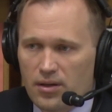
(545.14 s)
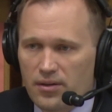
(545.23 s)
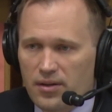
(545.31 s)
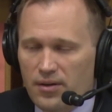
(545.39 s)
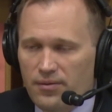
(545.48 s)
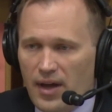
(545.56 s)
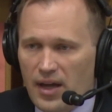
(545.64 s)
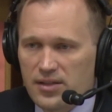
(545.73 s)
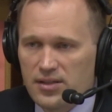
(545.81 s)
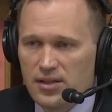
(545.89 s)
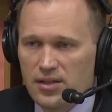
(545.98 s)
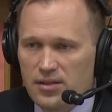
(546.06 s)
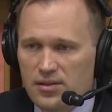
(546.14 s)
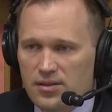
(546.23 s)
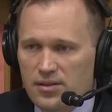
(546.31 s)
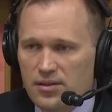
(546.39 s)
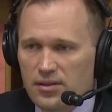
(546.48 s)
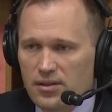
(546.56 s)
their
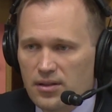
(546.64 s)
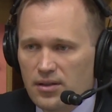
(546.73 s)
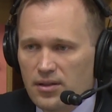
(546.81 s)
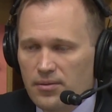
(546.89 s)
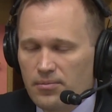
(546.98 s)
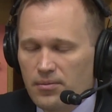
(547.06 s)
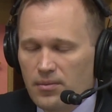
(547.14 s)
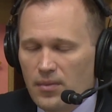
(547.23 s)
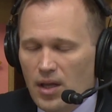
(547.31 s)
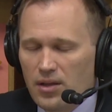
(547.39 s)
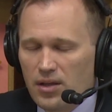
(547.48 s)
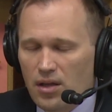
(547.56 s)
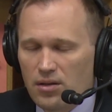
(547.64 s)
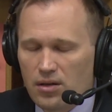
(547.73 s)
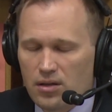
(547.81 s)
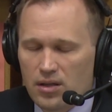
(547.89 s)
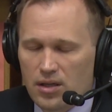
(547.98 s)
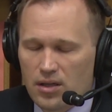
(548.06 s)
vaccines and the other
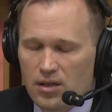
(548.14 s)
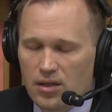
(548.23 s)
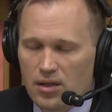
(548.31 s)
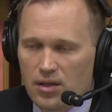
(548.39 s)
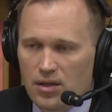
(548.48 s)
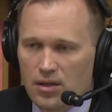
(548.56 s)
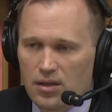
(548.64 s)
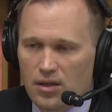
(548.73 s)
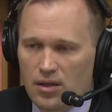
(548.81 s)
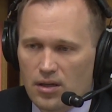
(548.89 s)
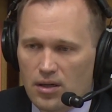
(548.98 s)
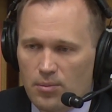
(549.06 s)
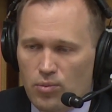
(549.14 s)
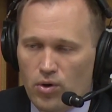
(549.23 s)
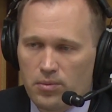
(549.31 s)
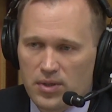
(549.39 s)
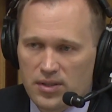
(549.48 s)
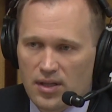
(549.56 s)
clinic
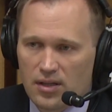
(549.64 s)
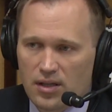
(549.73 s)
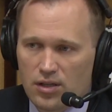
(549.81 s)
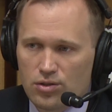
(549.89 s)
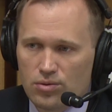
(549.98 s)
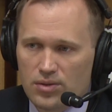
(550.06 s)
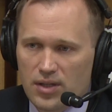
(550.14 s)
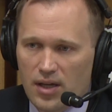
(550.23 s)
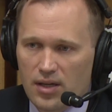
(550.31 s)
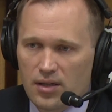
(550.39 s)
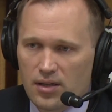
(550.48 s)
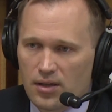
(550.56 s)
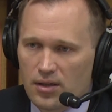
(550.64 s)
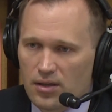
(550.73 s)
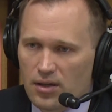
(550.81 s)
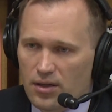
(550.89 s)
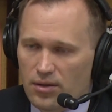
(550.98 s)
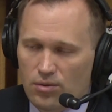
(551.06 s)
appointments that they do take.
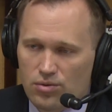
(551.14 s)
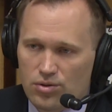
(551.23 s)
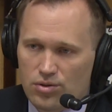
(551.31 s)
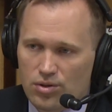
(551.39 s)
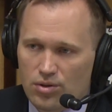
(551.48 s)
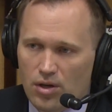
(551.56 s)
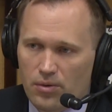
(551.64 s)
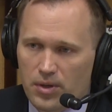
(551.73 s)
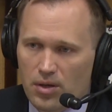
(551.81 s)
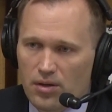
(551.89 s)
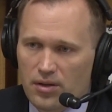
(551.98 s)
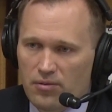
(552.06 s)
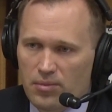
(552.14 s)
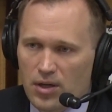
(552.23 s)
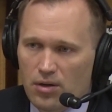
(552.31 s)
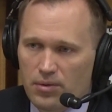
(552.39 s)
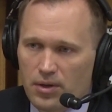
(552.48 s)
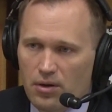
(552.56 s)
Those are still going on. They've been
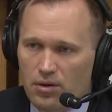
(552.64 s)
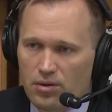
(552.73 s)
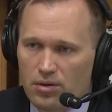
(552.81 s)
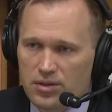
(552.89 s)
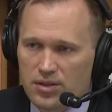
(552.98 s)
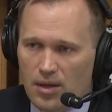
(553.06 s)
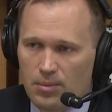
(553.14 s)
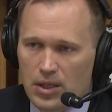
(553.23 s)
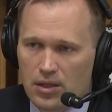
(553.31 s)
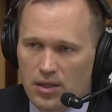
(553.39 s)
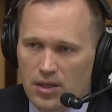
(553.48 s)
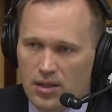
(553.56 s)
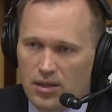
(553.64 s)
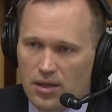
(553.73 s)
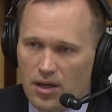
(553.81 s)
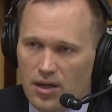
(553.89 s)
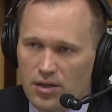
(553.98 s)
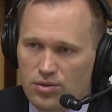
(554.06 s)
going on all summer.
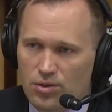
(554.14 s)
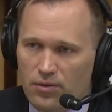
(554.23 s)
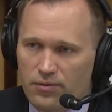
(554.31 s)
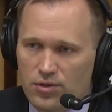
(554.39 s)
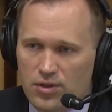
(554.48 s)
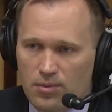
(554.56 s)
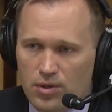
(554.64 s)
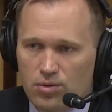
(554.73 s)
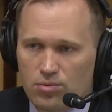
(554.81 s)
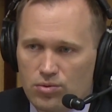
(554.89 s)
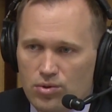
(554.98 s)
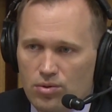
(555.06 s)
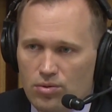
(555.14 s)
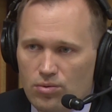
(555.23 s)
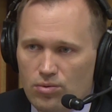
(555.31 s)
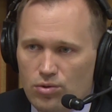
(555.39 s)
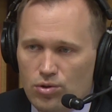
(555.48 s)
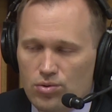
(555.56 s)
So if you're somebody who
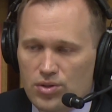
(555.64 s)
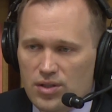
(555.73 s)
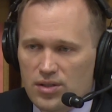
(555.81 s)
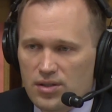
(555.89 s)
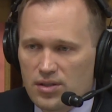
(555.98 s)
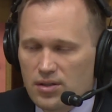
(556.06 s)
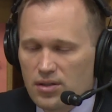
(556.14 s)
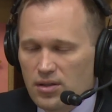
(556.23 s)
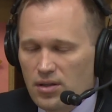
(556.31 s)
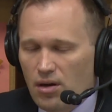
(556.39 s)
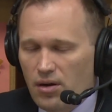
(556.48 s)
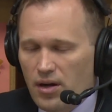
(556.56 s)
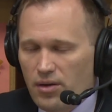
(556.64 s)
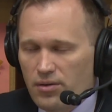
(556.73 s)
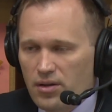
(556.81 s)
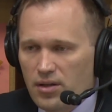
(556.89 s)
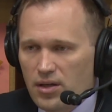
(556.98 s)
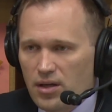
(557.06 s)
uses our
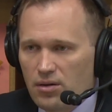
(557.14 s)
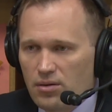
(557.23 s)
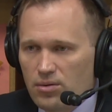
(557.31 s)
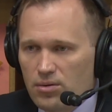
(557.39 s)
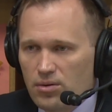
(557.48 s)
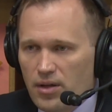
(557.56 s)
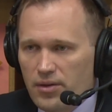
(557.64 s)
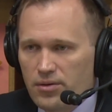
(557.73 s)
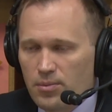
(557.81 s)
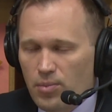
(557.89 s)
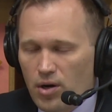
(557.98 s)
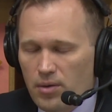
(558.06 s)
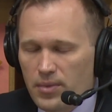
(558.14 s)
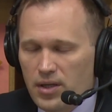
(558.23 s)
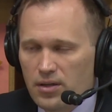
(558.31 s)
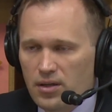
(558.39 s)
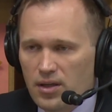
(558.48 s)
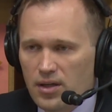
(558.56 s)
health clinic, our local health
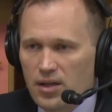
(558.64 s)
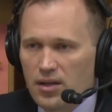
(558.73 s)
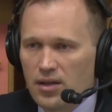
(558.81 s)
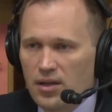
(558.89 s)
department clinic,